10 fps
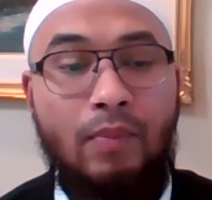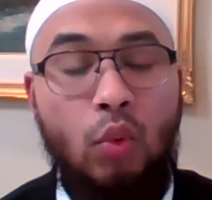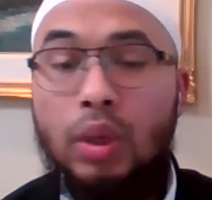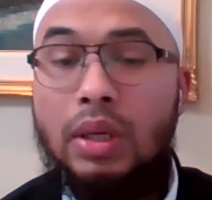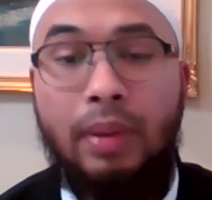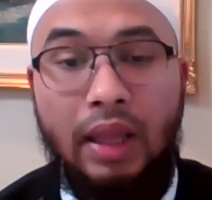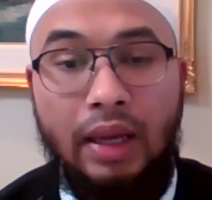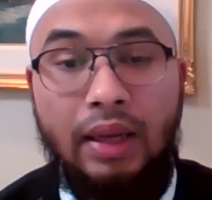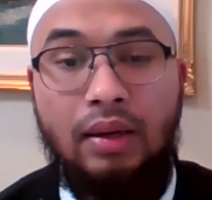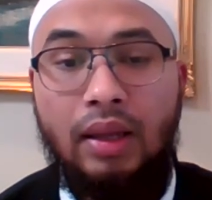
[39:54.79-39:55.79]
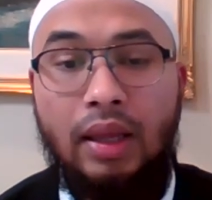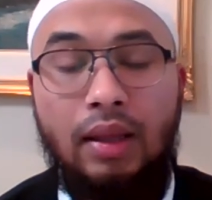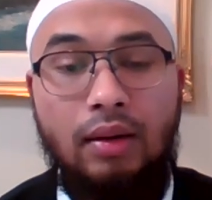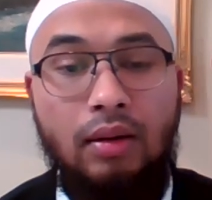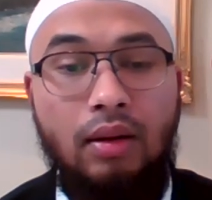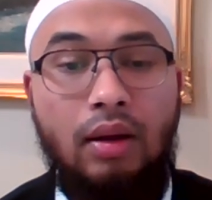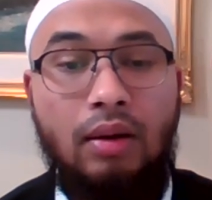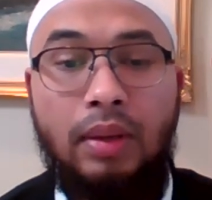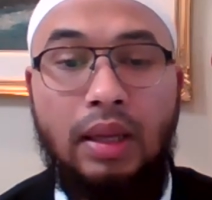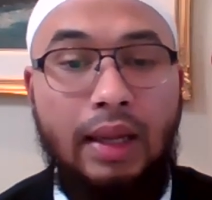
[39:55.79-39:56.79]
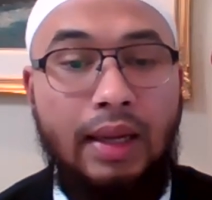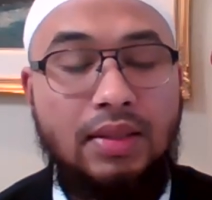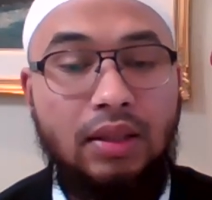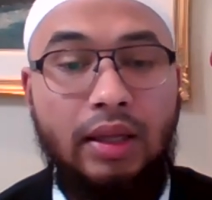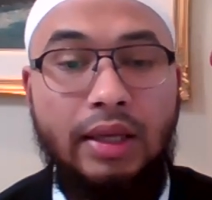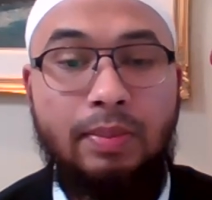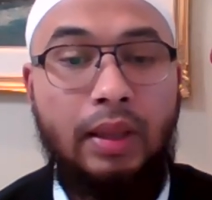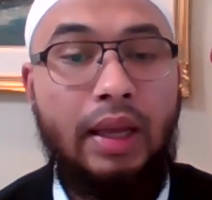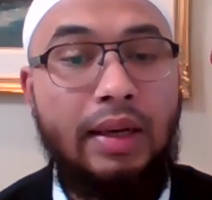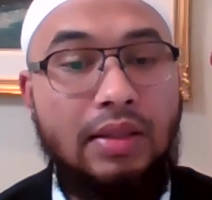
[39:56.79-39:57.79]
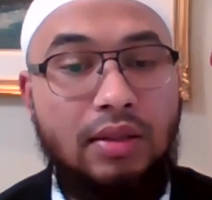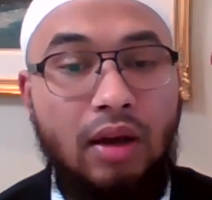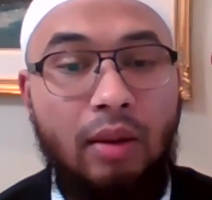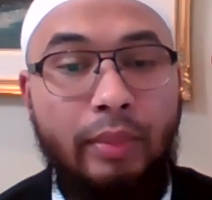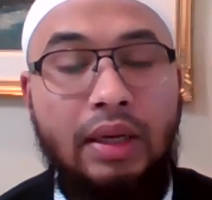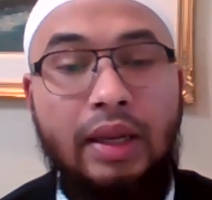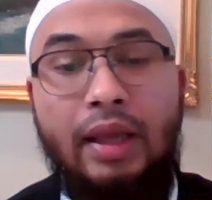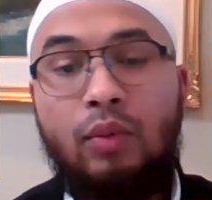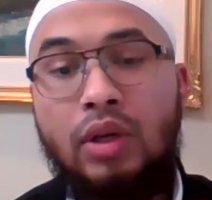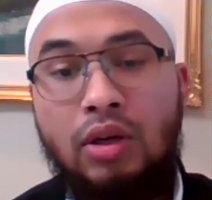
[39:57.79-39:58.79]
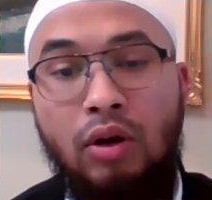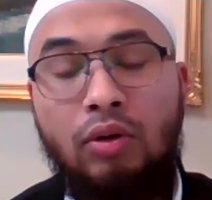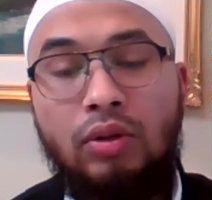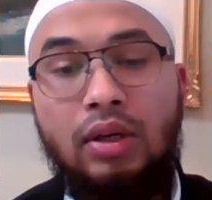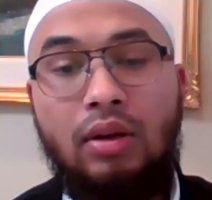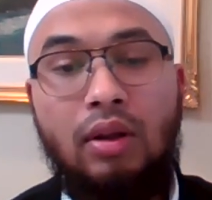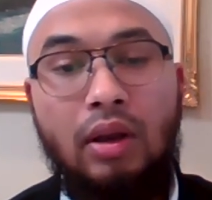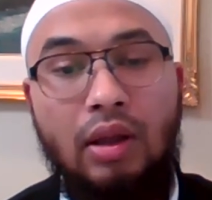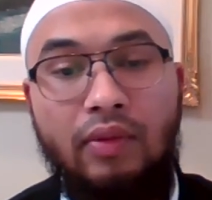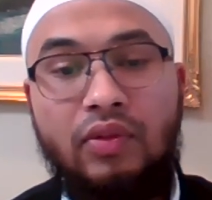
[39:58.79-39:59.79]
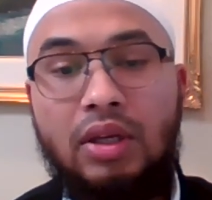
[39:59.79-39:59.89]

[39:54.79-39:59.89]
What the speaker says: we plan and Allah plans, and His plan is dominant. And we know that Allah loves